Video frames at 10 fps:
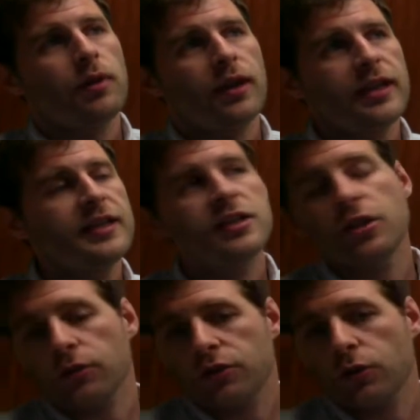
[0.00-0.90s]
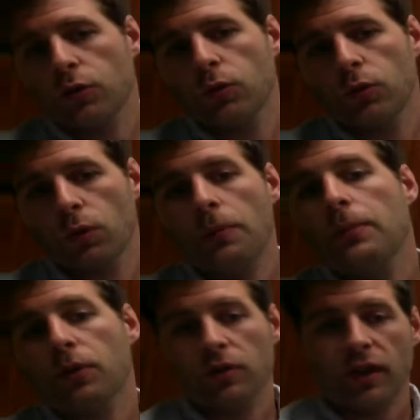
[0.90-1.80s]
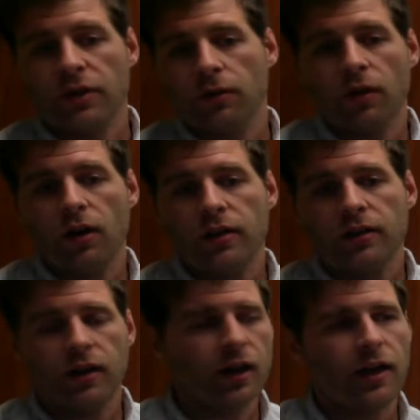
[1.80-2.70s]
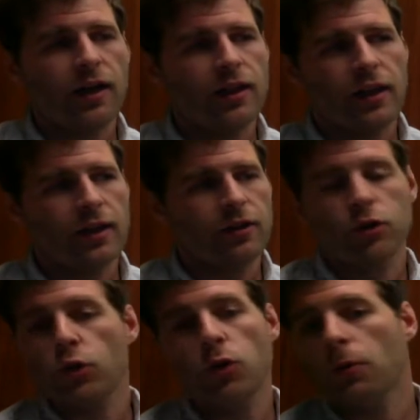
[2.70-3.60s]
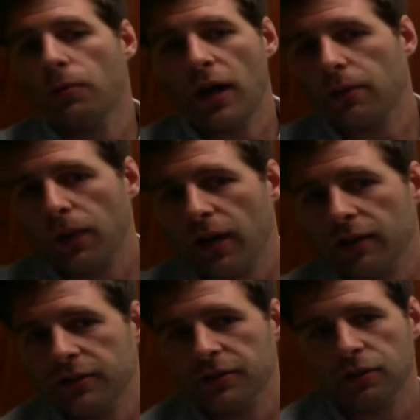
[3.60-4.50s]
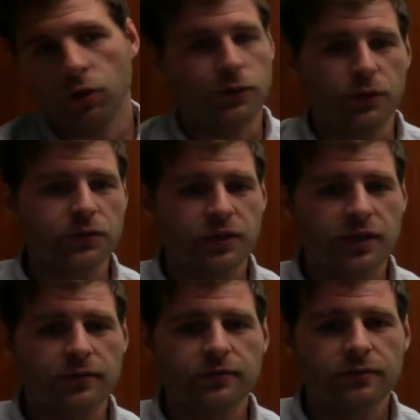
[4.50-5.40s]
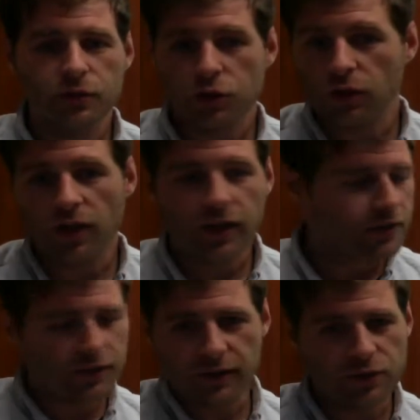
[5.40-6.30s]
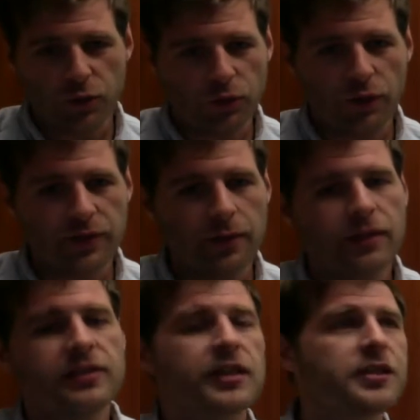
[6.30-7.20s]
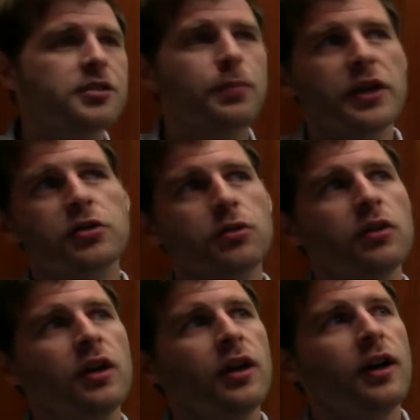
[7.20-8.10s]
easier to remember later on. Google Mind Palace, or if you've seen Sherlock, you'll know what that means. Spatial